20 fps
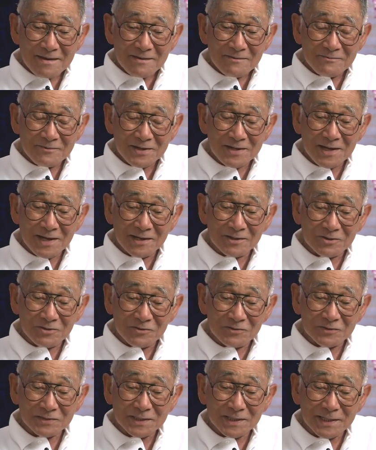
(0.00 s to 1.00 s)
we got
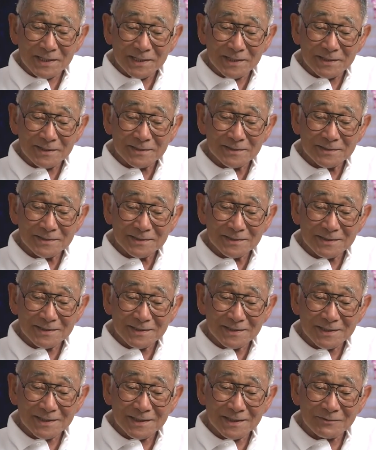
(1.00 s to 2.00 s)
over there
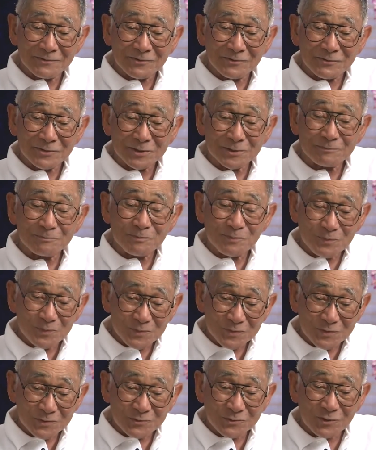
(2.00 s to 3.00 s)
and we were
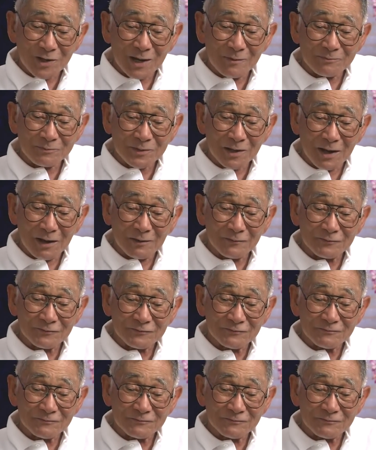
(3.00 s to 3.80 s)
dropped off,